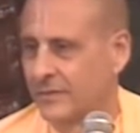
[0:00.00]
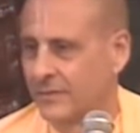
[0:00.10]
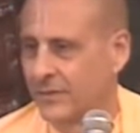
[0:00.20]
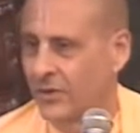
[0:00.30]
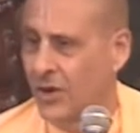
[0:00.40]

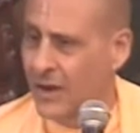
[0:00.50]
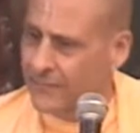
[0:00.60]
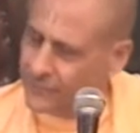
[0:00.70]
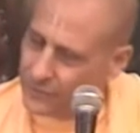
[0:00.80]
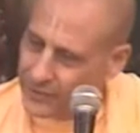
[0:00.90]
They're
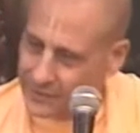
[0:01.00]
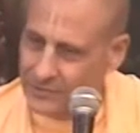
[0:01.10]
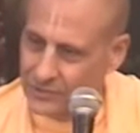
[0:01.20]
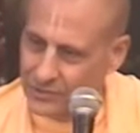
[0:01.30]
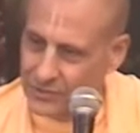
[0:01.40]

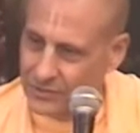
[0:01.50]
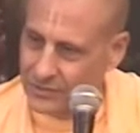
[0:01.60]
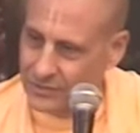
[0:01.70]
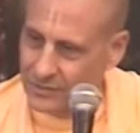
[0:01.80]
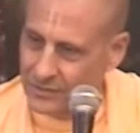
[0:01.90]
offerings
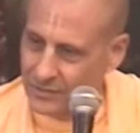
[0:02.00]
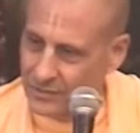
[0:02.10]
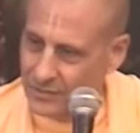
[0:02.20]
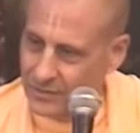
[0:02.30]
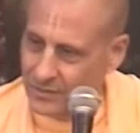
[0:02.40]

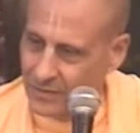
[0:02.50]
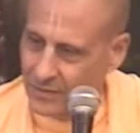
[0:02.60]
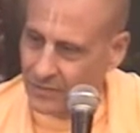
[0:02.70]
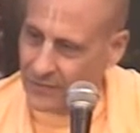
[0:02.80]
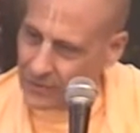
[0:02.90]

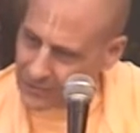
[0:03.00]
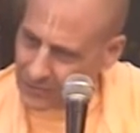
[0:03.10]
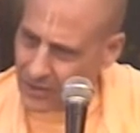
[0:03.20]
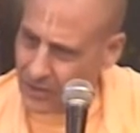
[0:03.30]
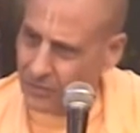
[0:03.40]
of our
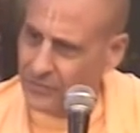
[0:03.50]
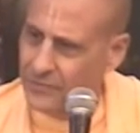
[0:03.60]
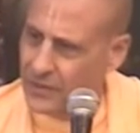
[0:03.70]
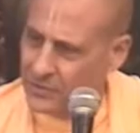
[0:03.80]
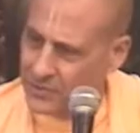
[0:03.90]
love,
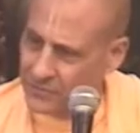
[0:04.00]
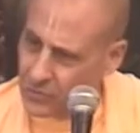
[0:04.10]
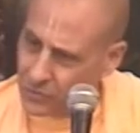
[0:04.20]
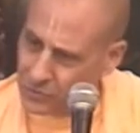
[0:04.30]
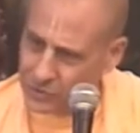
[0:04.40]
of our
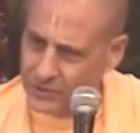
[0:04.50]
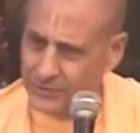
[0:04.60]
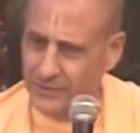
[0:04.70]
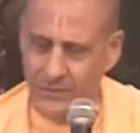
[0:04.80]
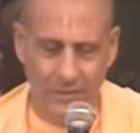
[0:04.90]
devotion,